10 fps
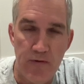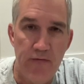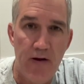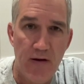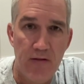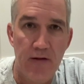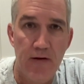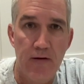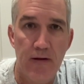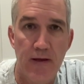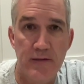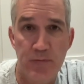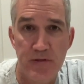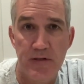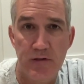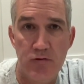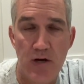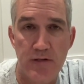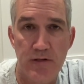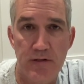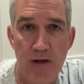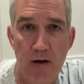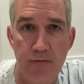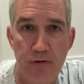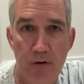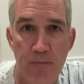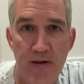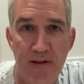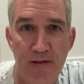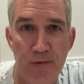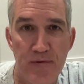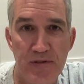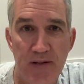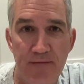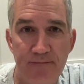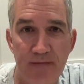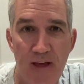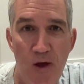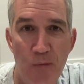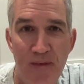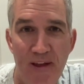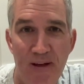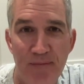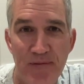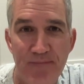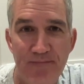very clear, explicit instructions there for your particular machine. I hope that helps.